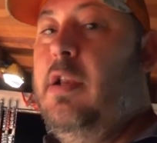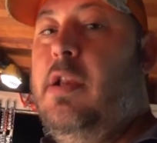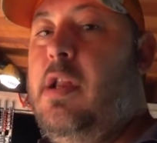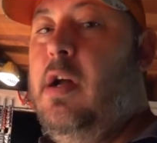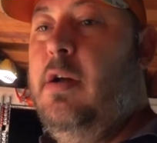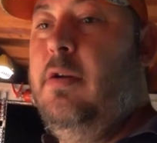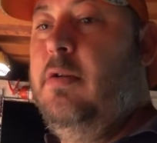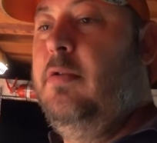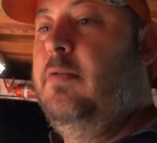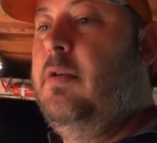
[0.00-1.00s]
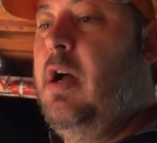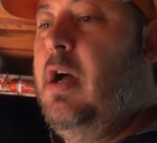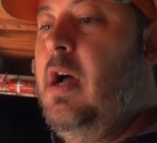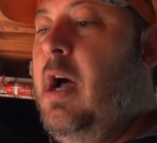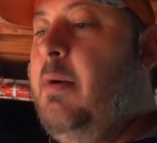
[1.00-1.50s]
so
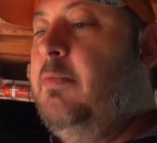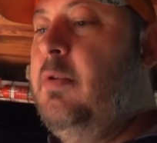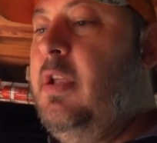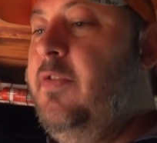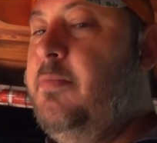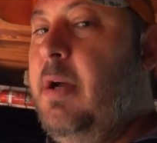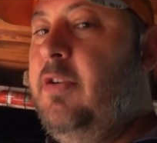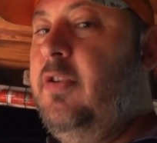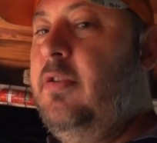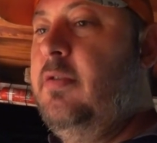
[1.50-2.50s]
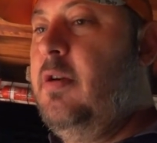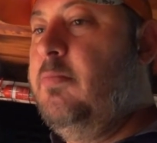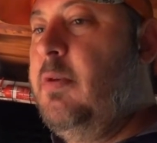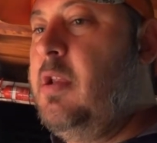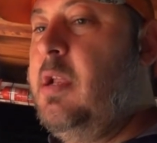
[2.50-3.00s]
armed with the information,
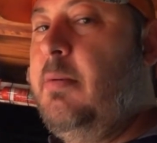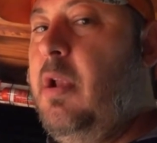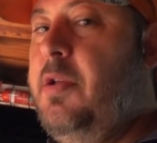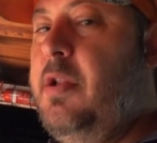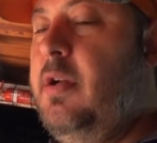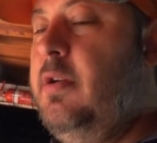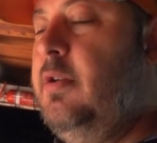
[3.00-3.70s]
I'm one step closer